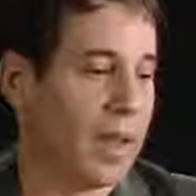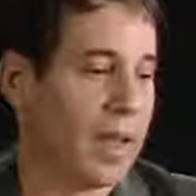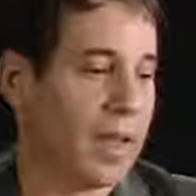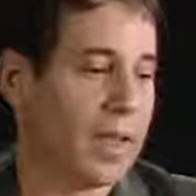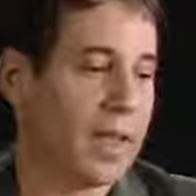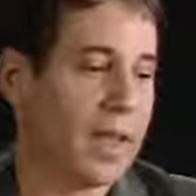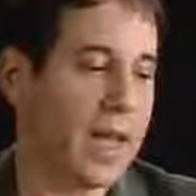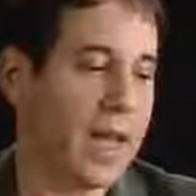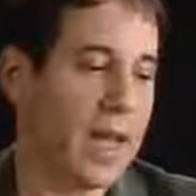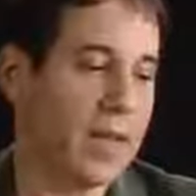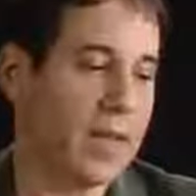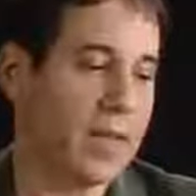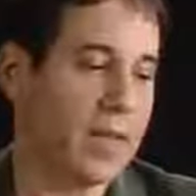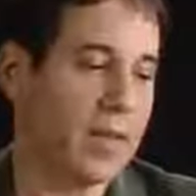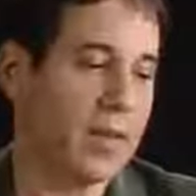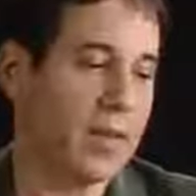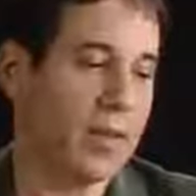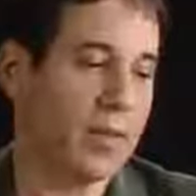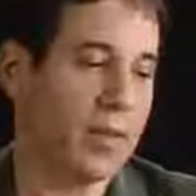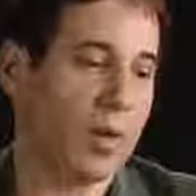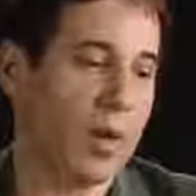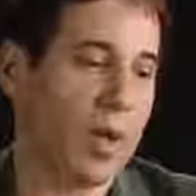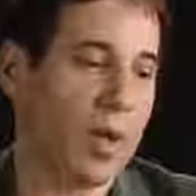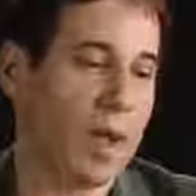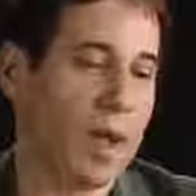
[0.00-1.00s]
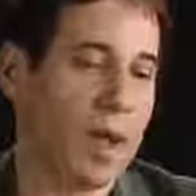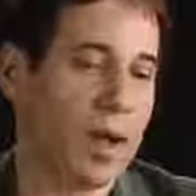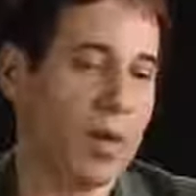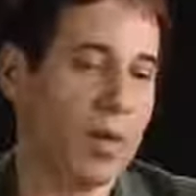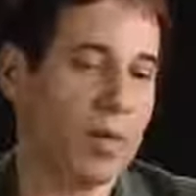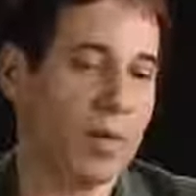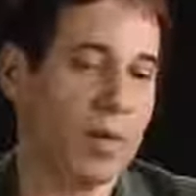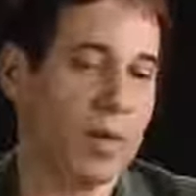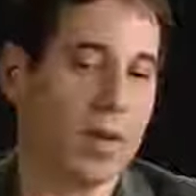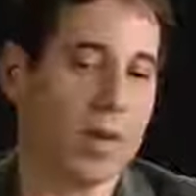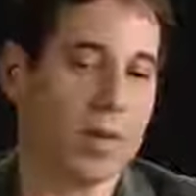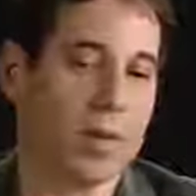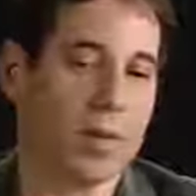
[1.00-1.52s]
And that is
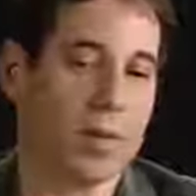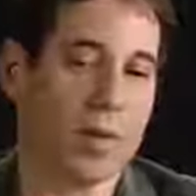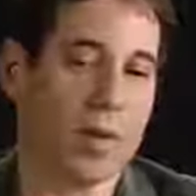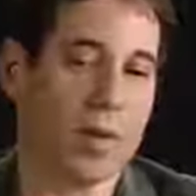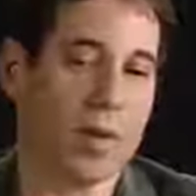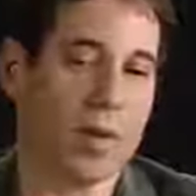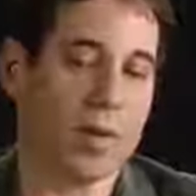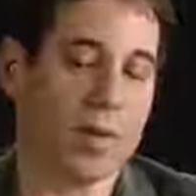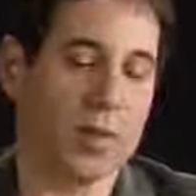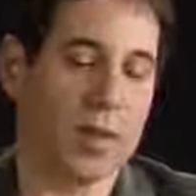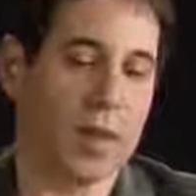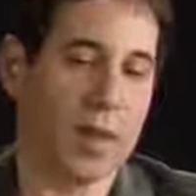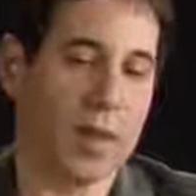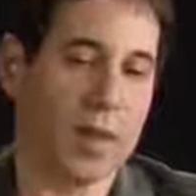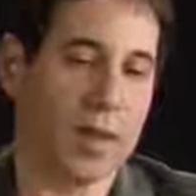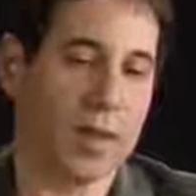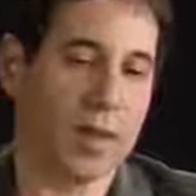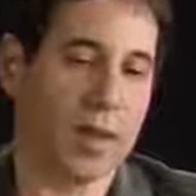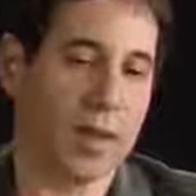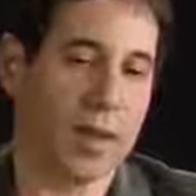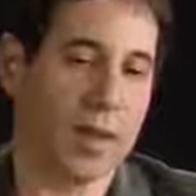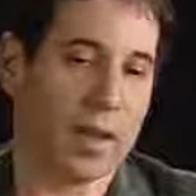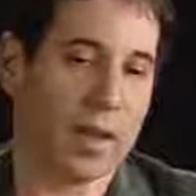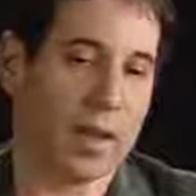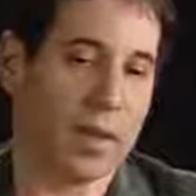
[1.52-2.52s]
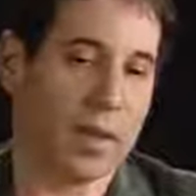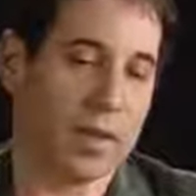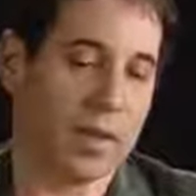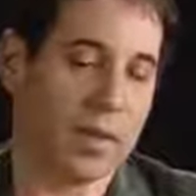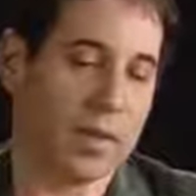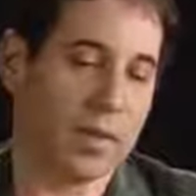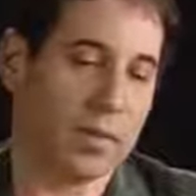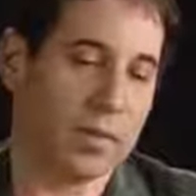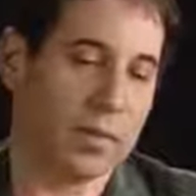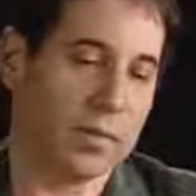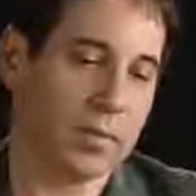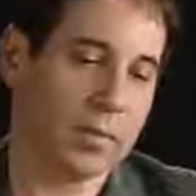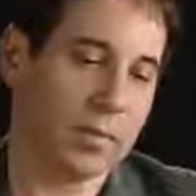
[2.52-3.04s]
how songs like
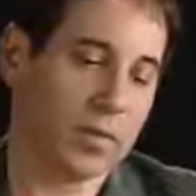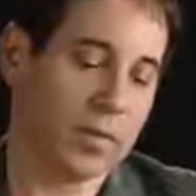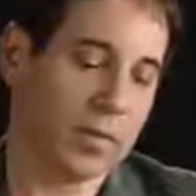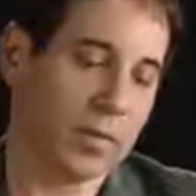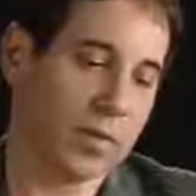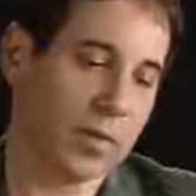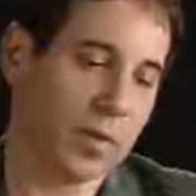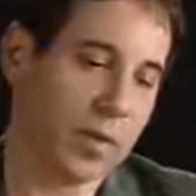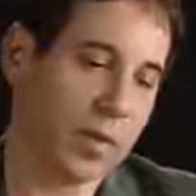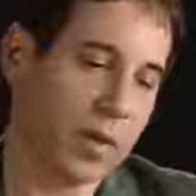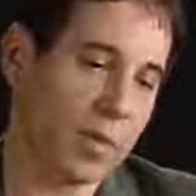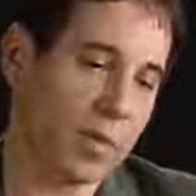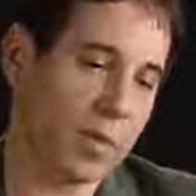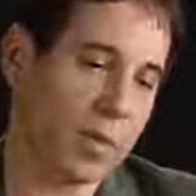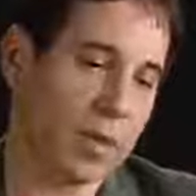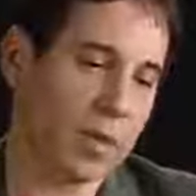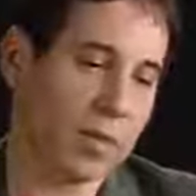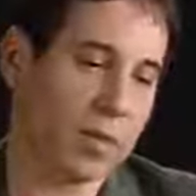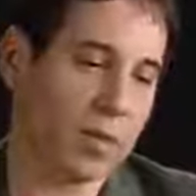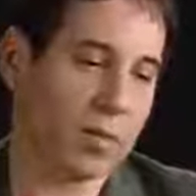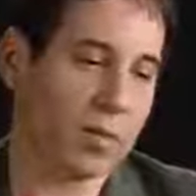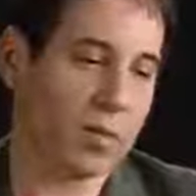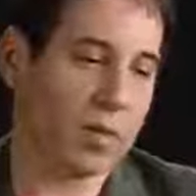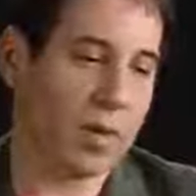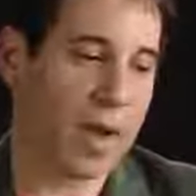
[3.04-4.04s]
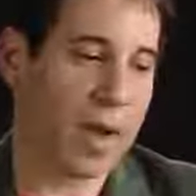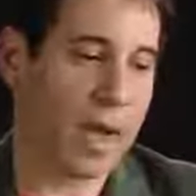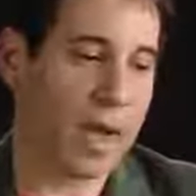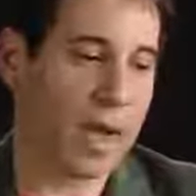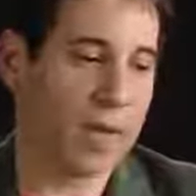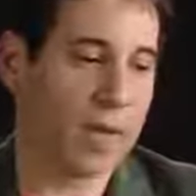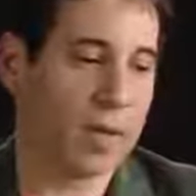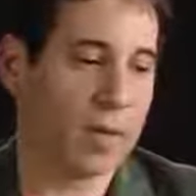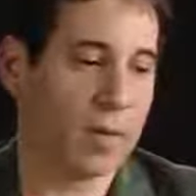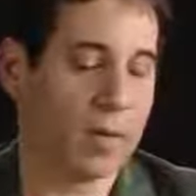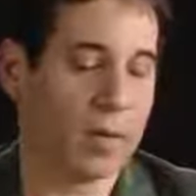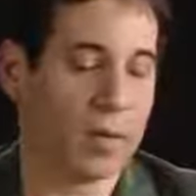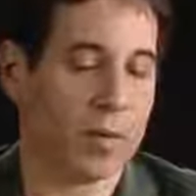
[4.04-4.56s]
Something So
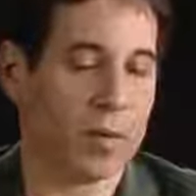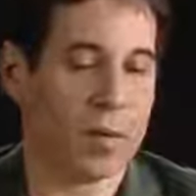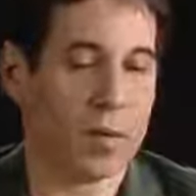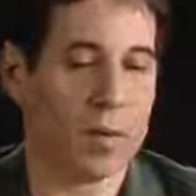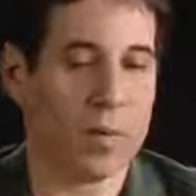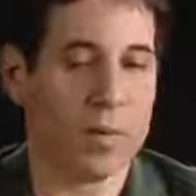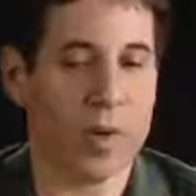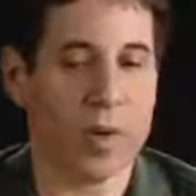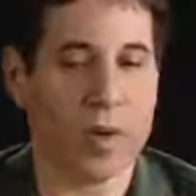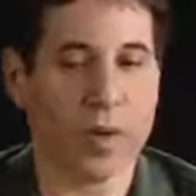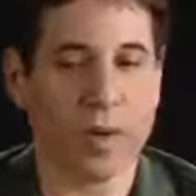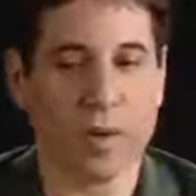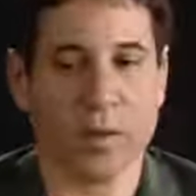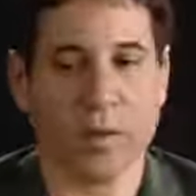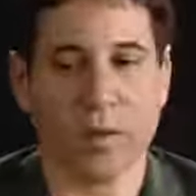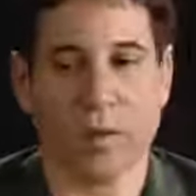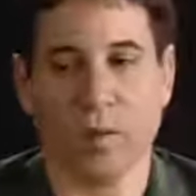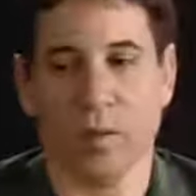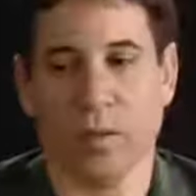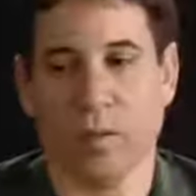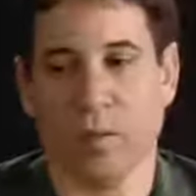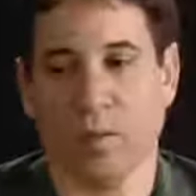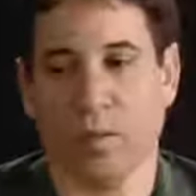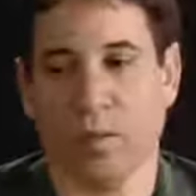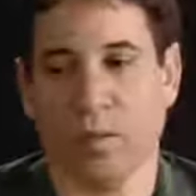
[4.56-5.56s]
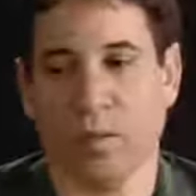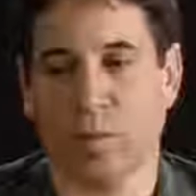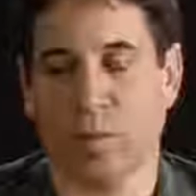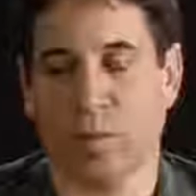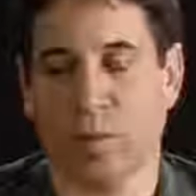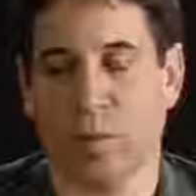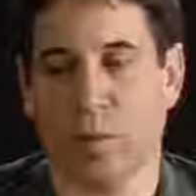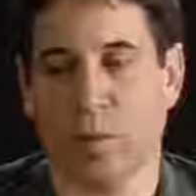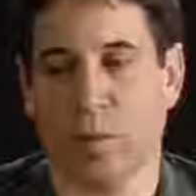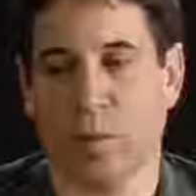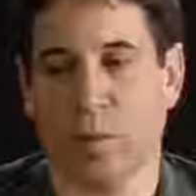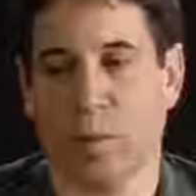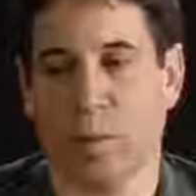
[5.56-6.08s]
Right or American
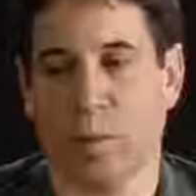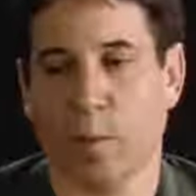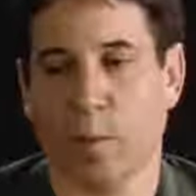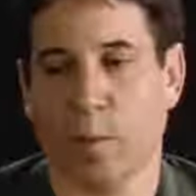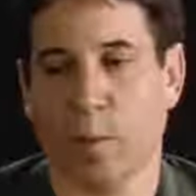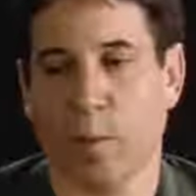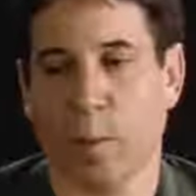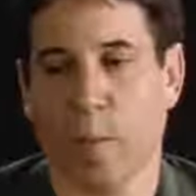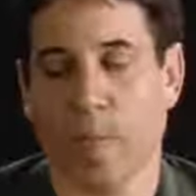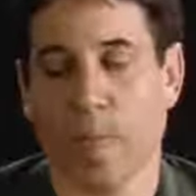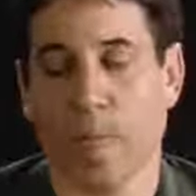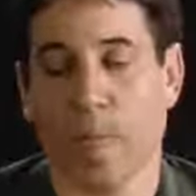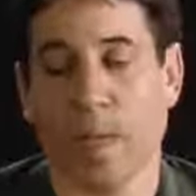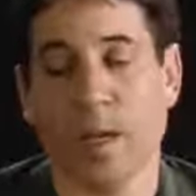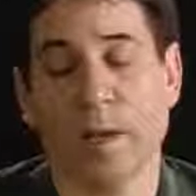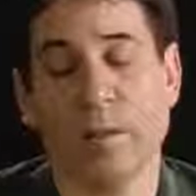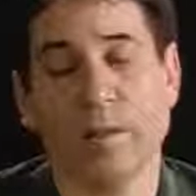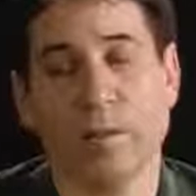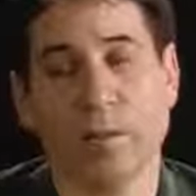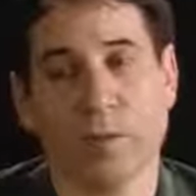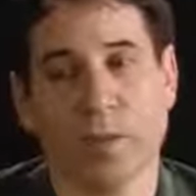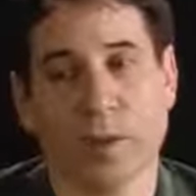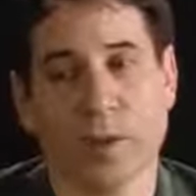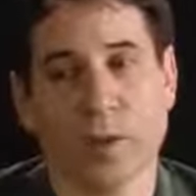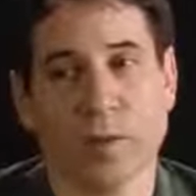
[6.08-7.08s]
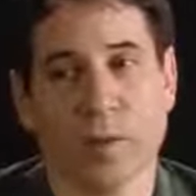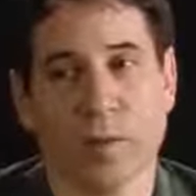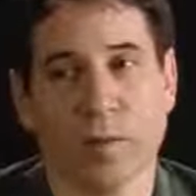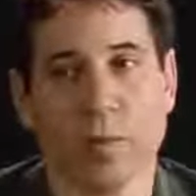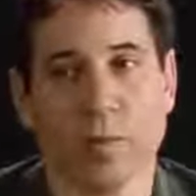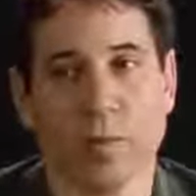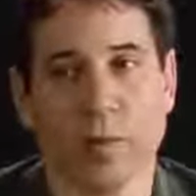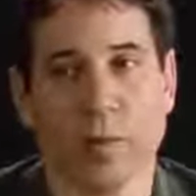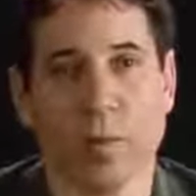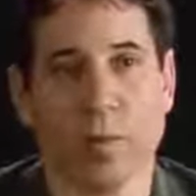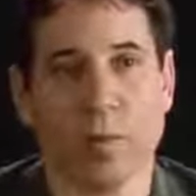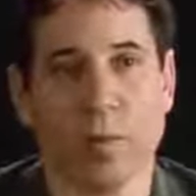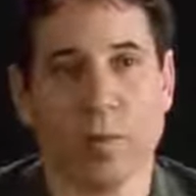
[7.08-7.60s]
Tune, even Bridge
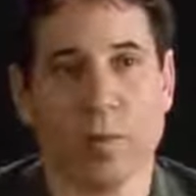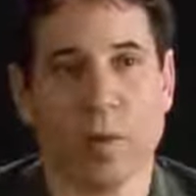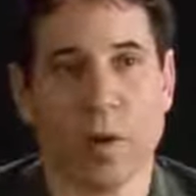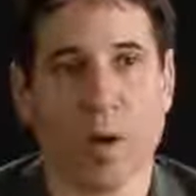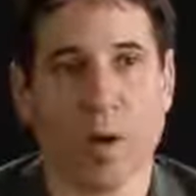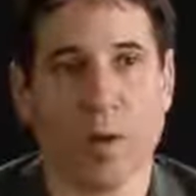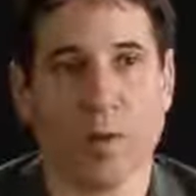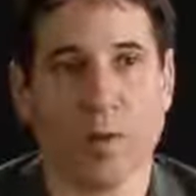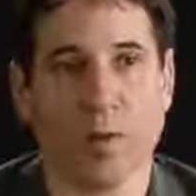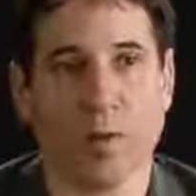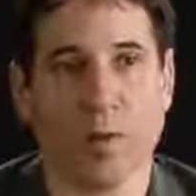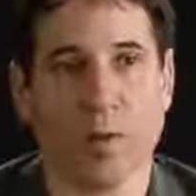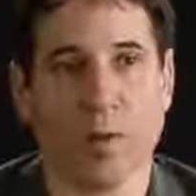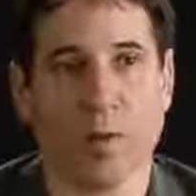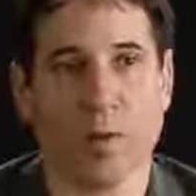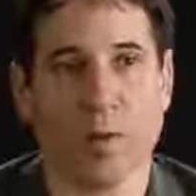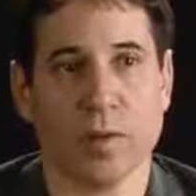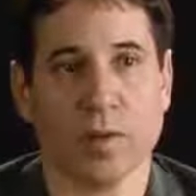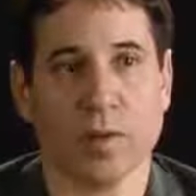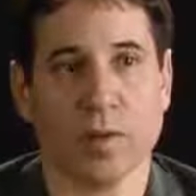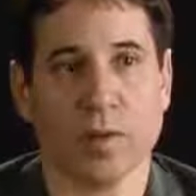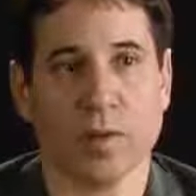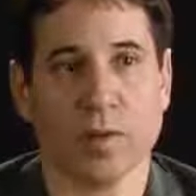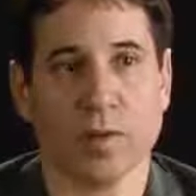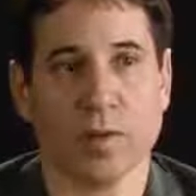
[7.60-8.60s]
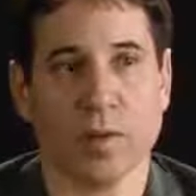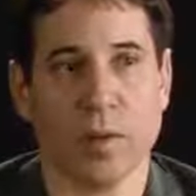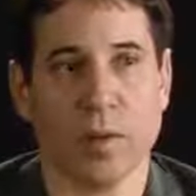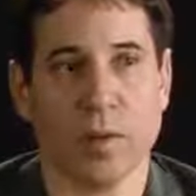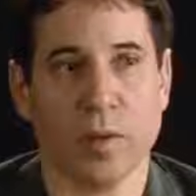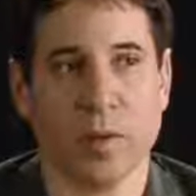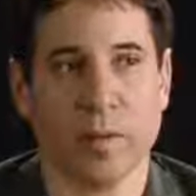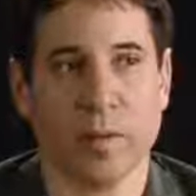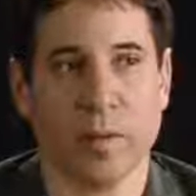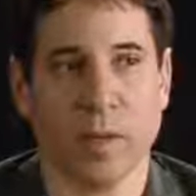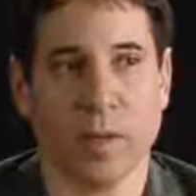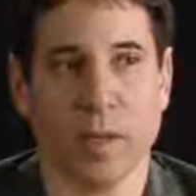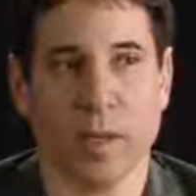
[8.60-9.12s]
Over Troubled Water, which is
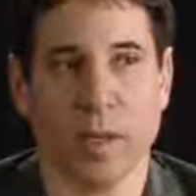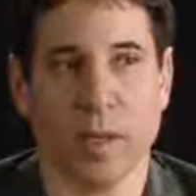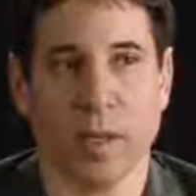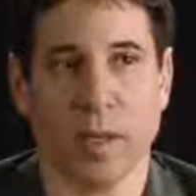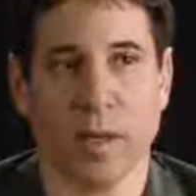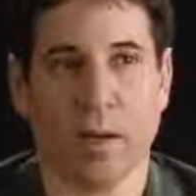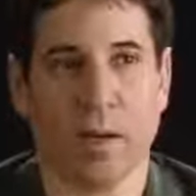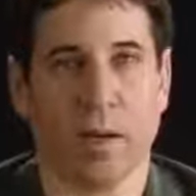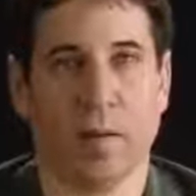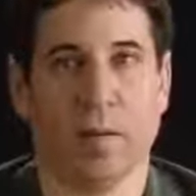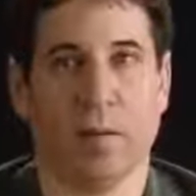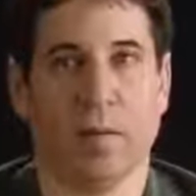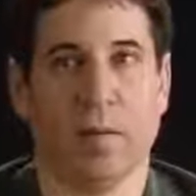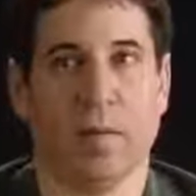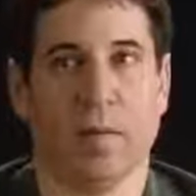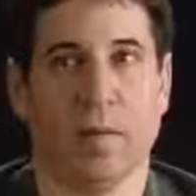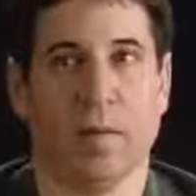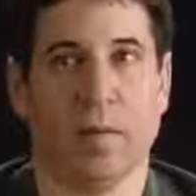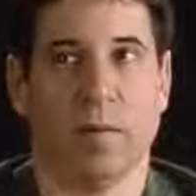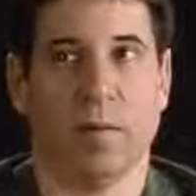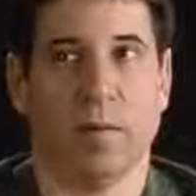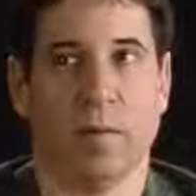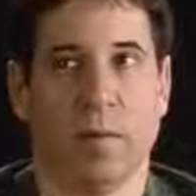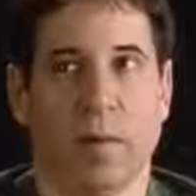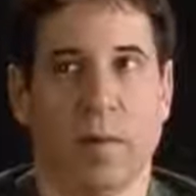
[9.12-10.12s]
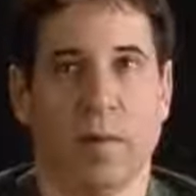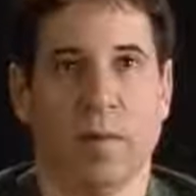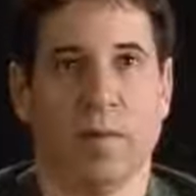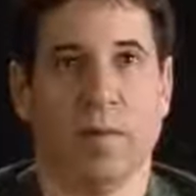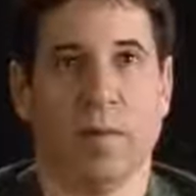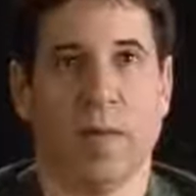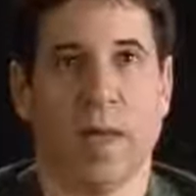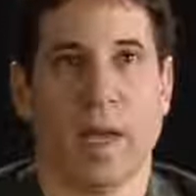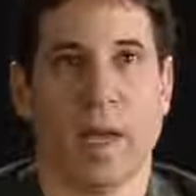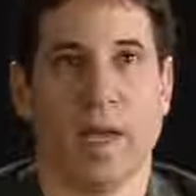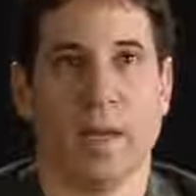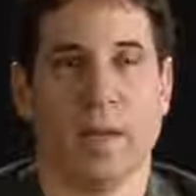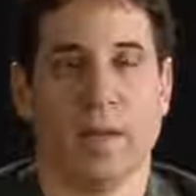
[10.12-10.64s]
really the beginning of
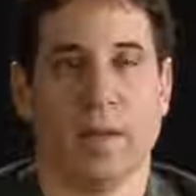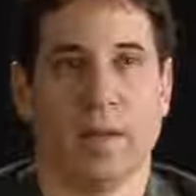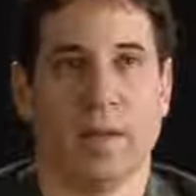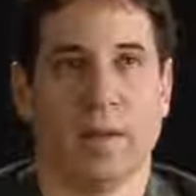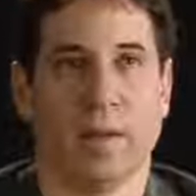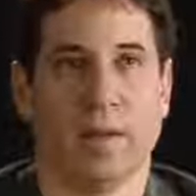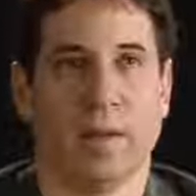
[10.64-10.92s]
that